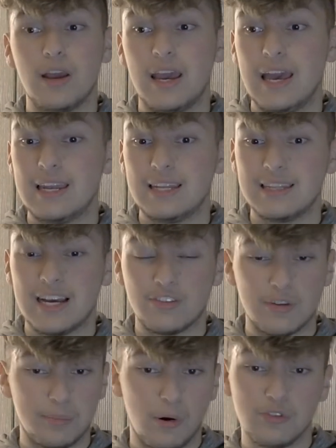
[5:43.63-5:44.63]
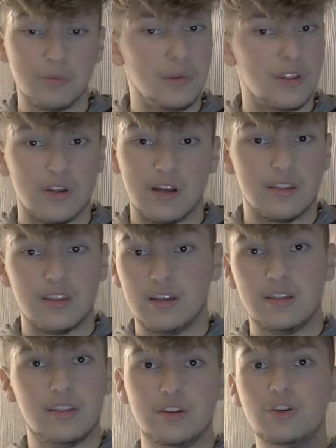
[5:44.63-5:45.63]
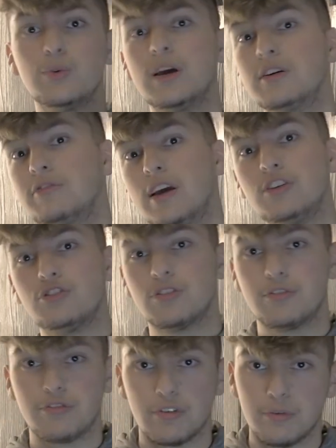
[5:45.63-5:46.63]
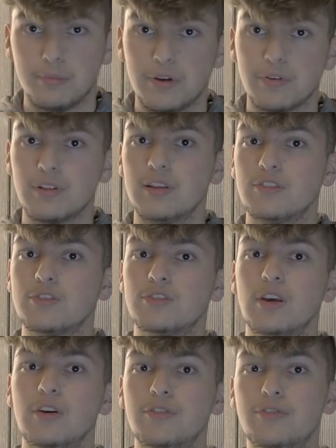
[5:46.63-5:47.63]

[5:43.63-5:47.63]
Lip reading: and that's supposedly the new innovation for mirrorless